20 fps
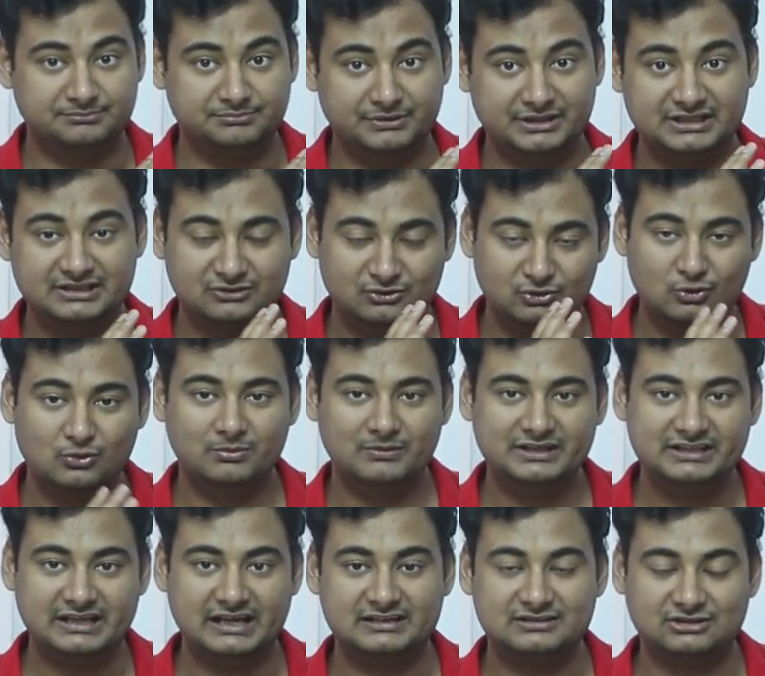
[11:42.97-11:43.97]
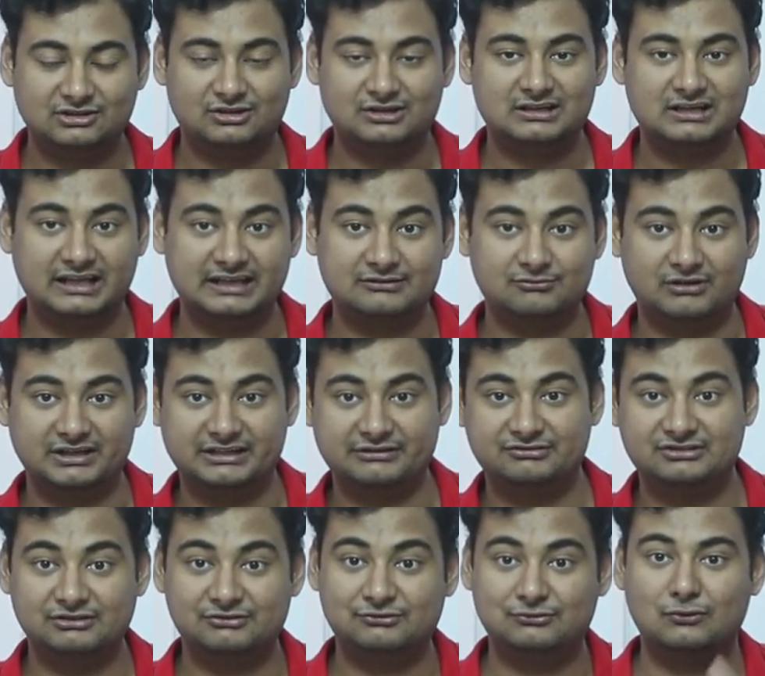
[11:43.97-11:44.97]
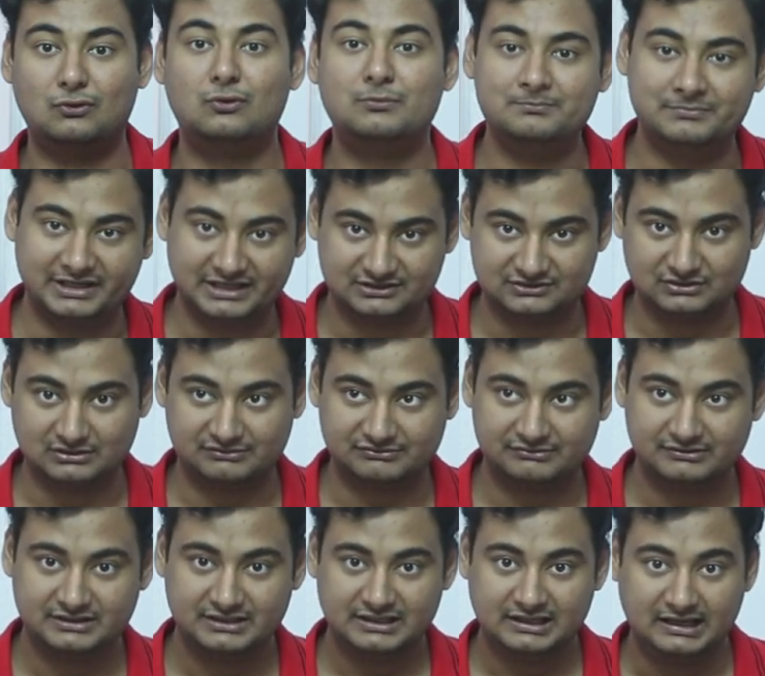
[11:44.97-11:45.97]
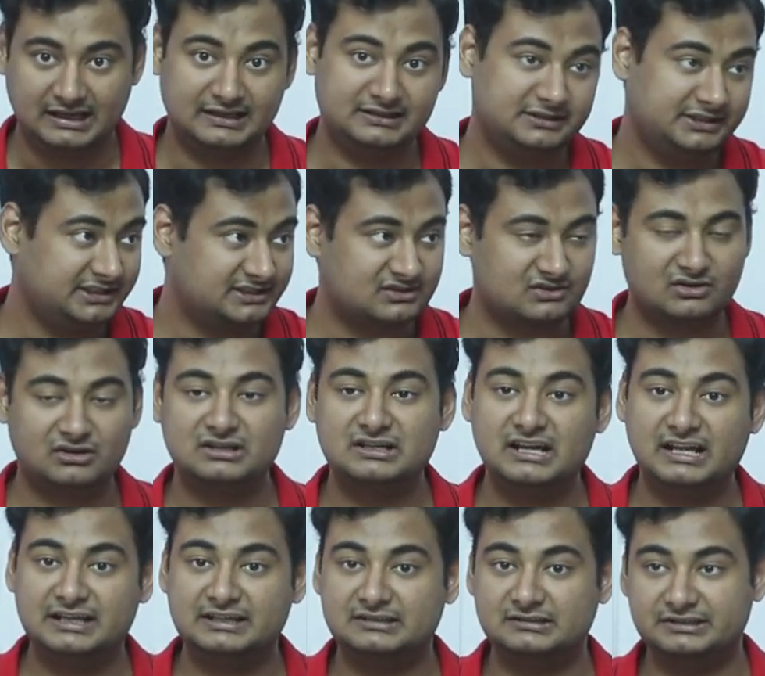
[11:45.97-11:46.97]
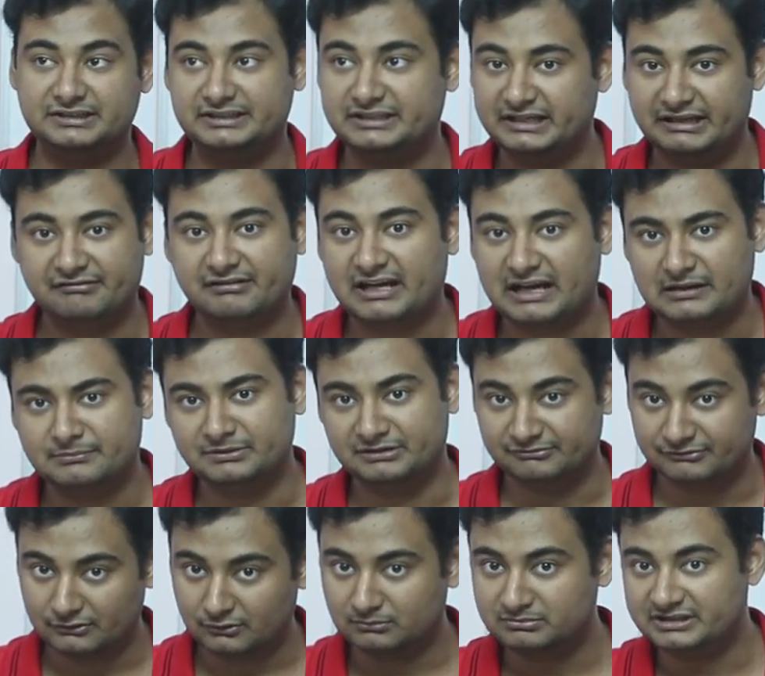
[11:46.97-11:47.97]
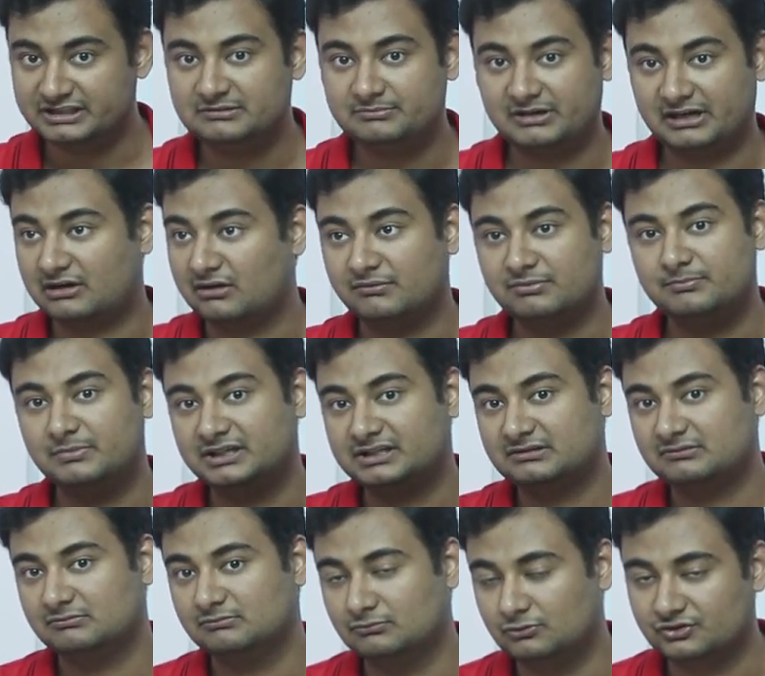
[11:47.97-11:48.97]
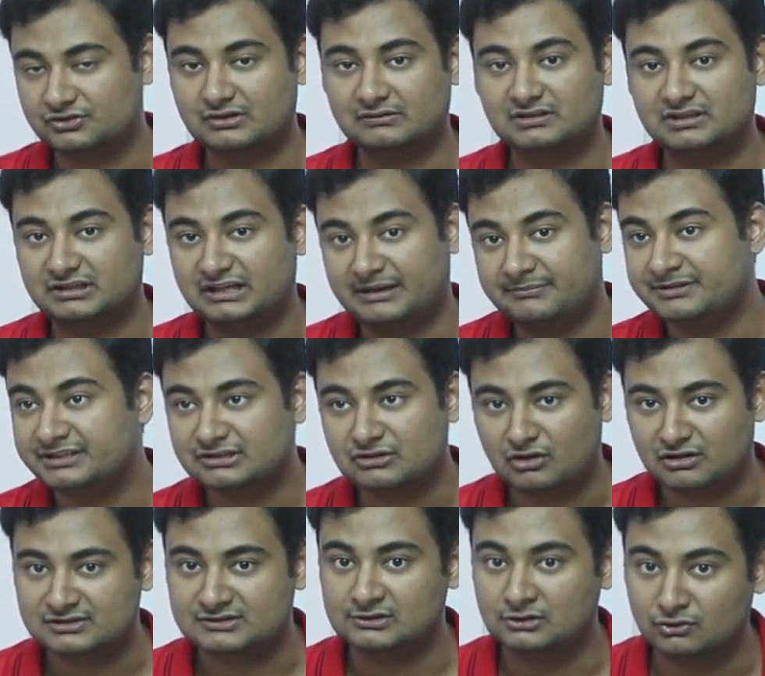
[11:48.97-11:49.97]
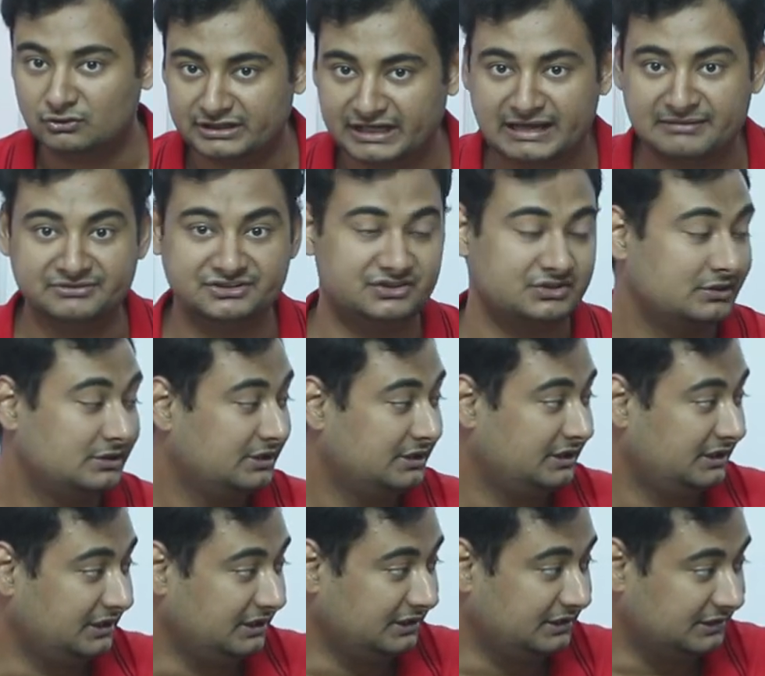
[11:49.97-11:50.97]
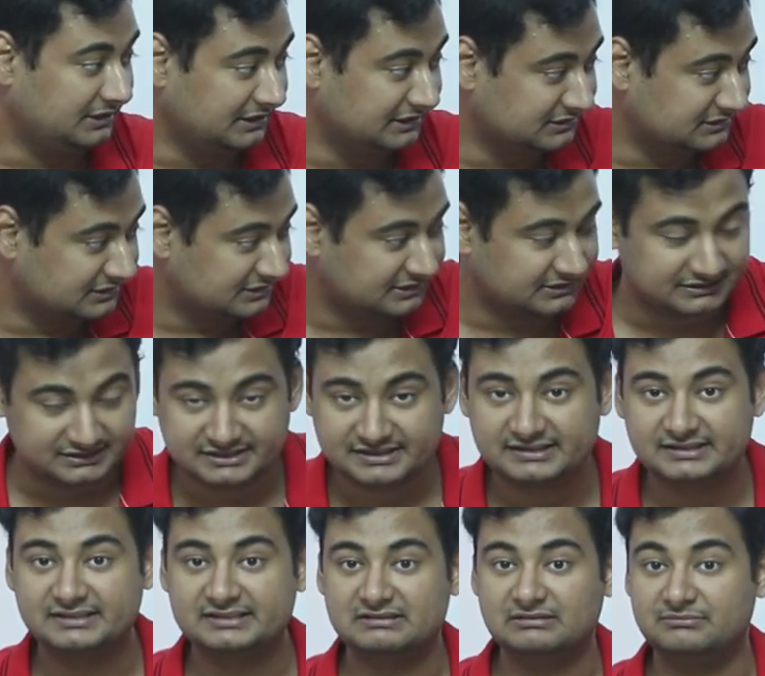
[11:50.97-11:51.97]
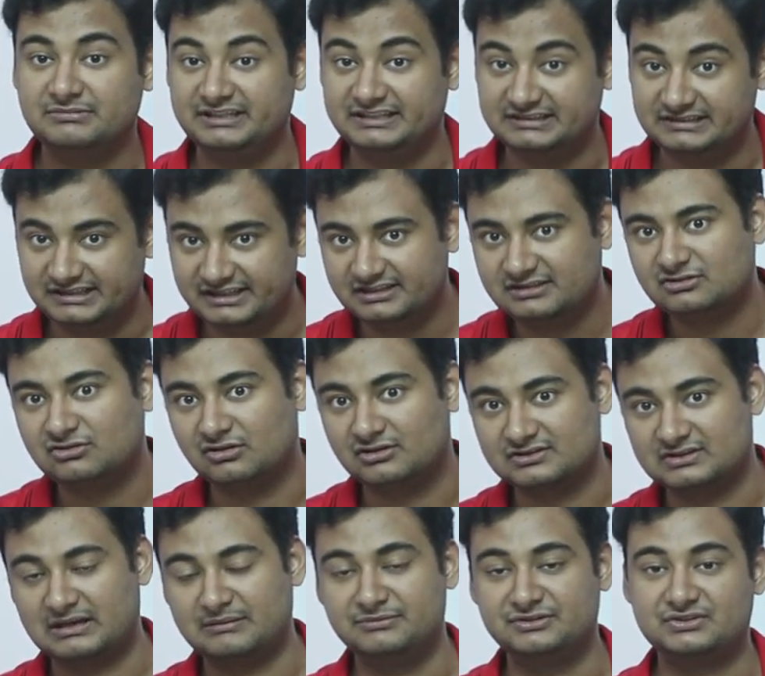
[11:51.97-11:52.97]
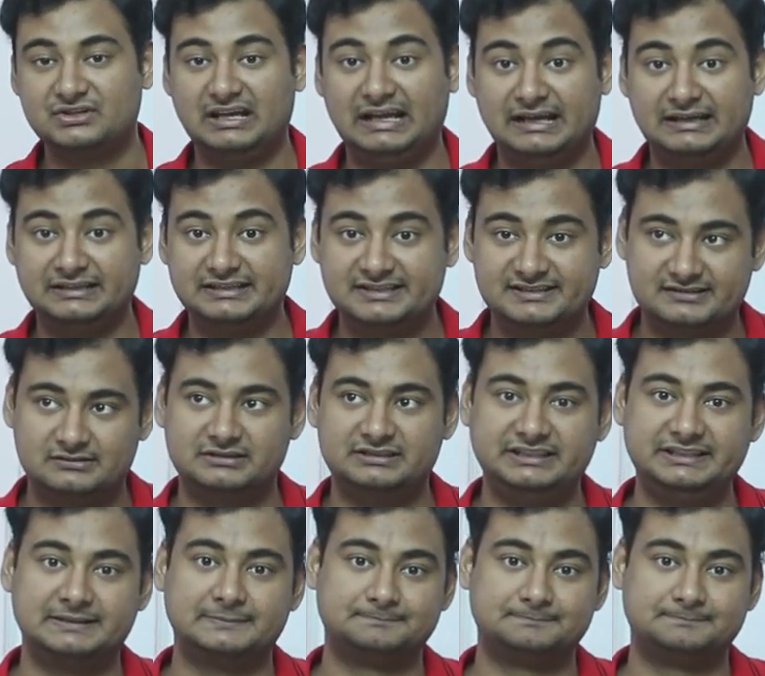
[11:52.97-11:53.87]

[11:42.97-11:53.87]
but nobody had thought like what if the foam breaks off and it's not like it never happened foam did break off but most of the time it caused no damage in the this system it did cause damage and here's the